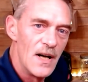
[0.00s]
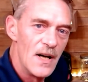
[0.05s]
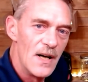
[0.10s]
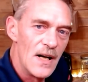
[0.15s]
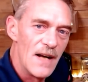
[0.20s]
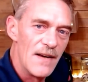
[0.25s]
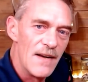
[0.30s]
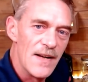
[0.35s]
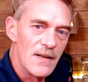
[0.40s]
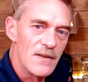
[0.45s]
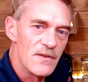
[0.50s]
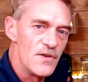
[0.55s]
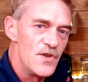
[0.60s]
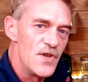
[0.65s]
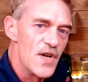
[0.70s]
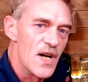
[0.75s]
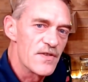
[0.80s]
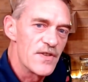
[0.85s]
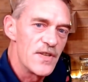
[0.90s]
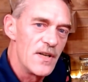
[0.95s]
I think
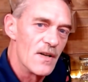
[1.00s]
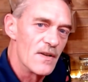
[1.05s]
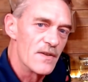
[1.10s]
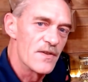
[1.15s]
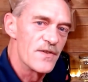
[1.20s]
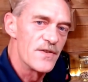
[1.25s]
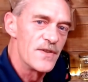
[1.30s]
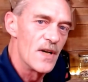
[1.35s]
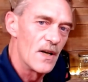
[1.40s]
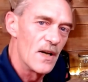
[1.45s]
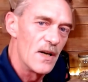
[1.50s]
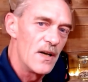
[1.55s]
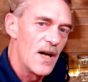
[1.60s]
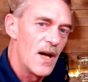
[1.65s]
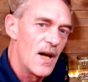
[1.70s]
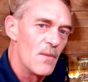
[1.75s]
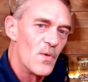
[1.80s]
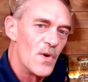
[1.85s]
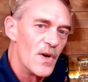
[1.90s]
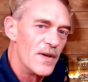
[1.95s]
Jesse on Stillet
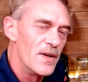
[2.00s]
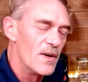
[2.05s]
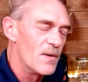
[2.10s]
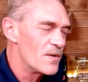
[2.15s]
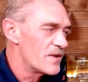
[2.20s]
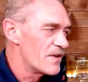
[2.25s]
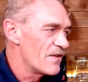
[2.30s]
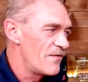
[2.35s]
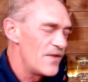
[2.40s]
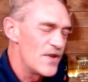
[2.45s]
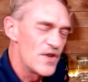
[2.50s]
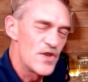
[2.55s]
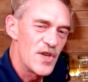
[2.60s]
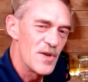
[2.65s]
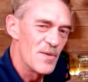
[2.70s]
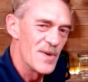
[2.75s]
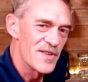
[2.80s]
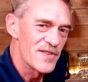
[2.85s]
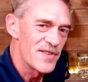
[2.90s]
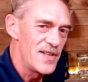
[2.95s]
had one that was a fishy
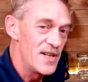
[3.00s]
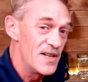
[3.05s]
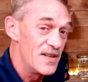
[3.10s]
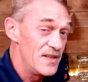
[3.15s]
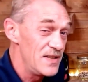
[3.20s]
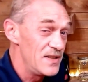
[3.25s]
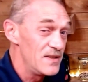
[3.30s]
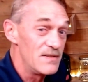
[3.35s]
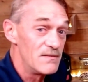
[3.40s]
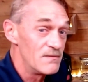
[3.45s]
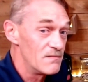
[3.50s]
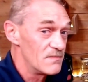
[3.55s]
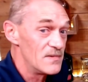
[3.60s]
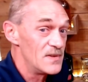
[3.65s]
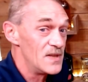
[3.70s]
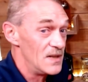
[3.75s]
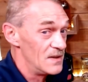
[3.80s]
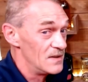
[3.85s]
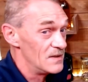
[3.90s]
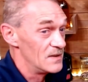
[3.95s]
whiskey, and
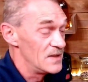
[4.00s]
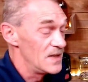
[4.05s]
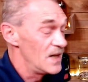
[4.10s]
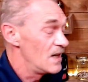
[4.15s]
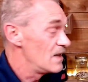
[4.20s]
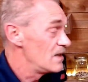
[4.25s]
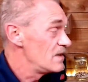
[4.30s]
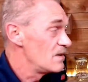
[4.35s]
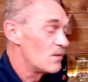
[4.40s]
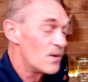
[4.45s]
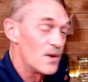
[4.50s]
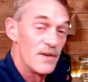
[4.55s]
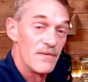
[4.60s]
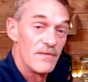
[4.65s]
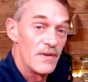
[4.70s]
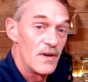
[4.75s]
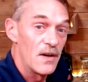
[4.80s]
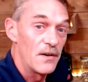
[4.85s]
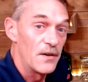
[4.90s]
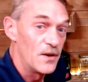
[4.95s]
it wasn't
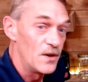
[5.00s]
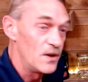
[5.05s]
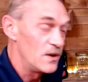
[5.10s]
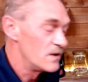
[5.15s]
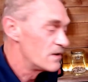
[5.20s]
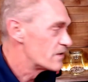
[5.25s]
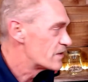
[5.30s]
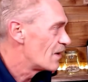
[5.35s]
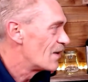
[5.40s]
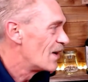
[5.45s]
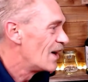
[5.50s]
very good. So